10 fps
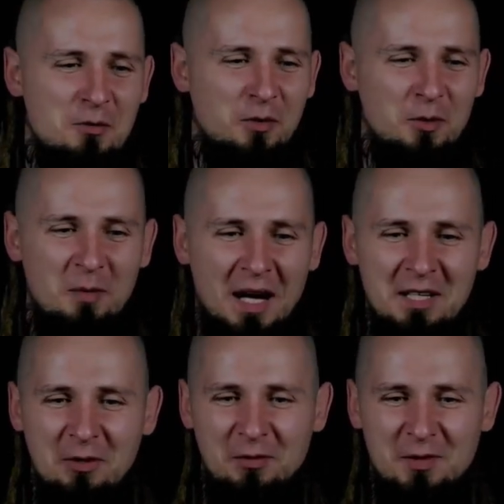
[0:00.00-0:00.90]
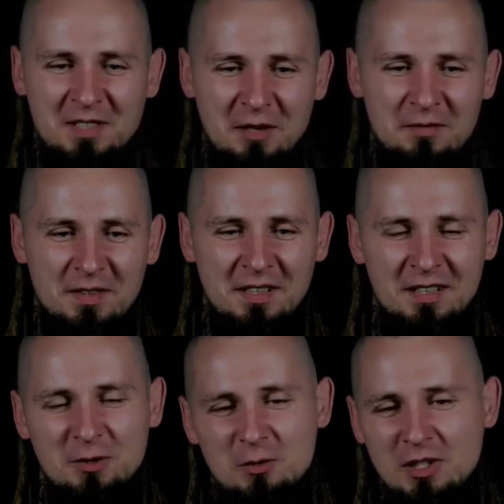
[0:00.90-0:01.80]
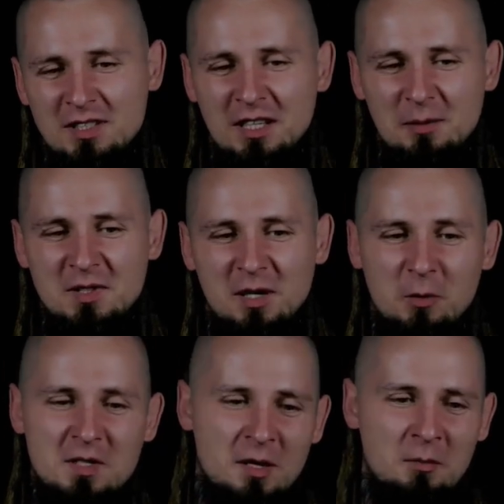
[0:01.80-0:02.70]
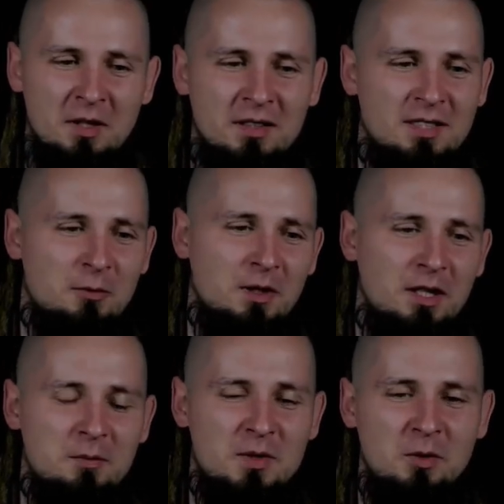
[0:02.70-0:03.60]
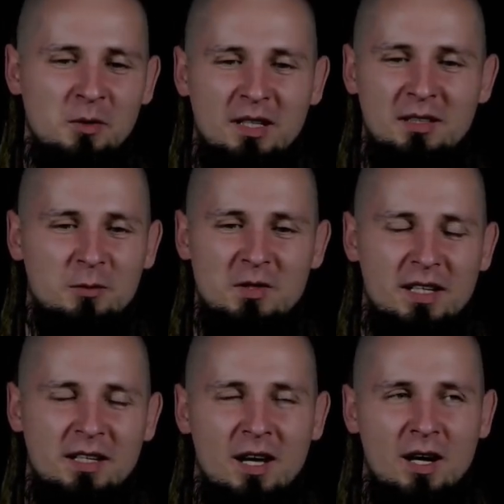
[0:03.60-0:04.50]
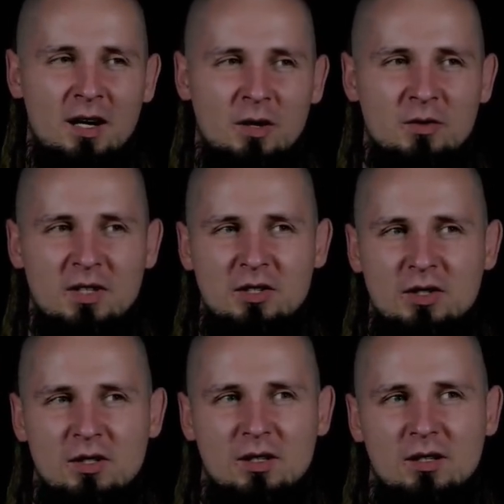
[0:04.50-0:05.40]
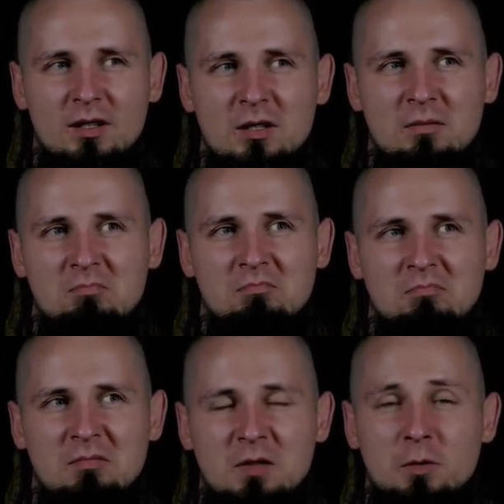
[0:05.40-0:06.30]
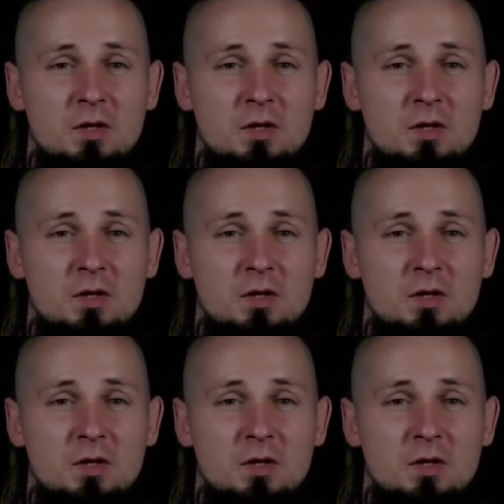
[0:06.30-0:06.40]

for money or for something you just help someone someone someone helps you and it was like on such uh, it